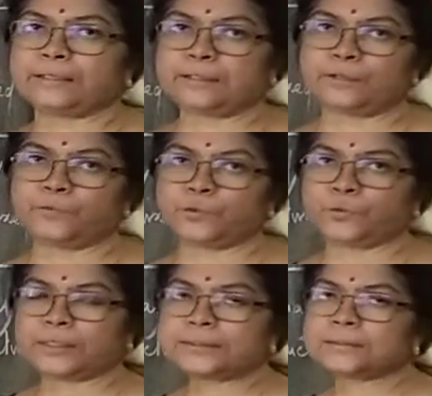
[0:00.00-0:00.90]
interview
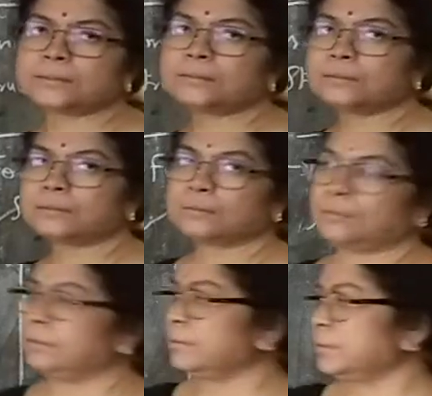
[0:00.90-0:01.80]
is
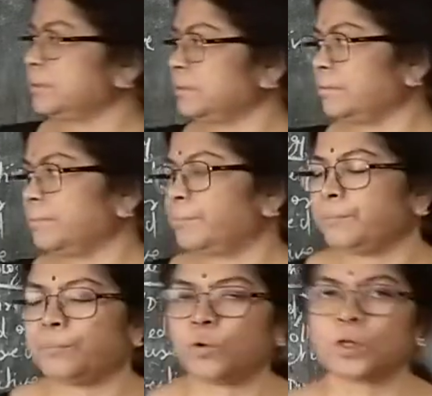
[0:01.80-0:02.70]

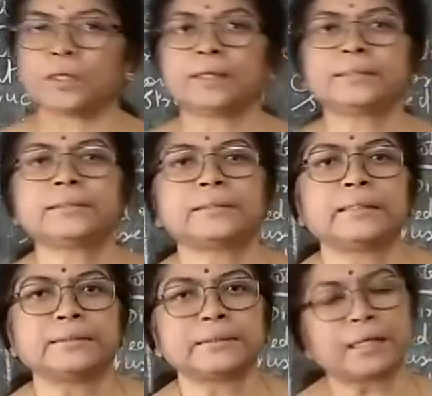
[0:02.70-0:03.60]
more or less
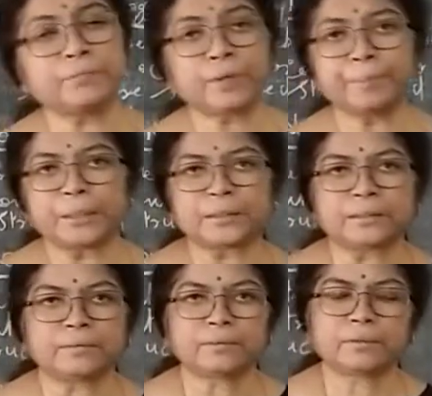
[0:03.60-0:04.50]
the survey
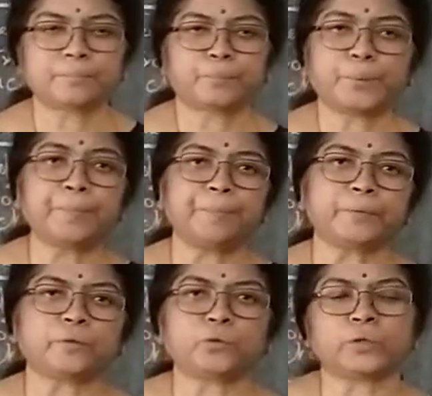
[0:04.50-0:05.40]
method, people
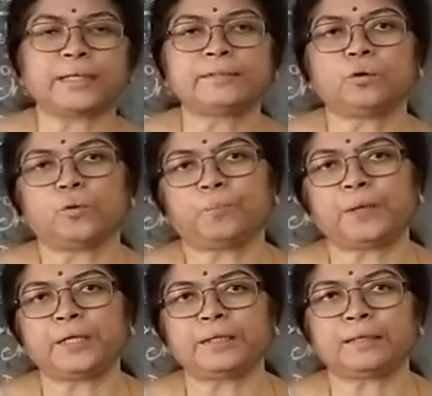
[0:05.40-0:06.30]
to get the
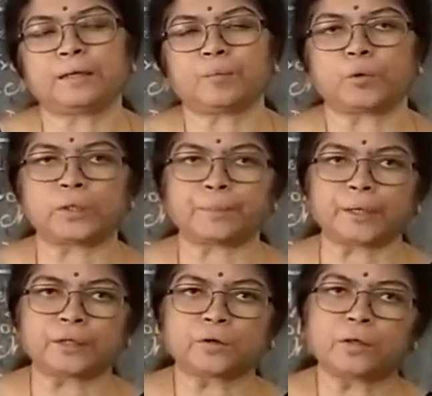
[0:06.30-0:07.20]
opinion about a
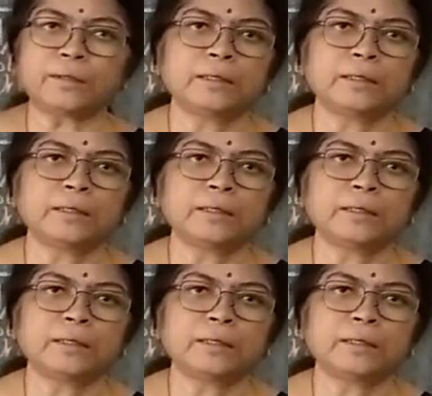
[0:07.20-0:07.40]
particular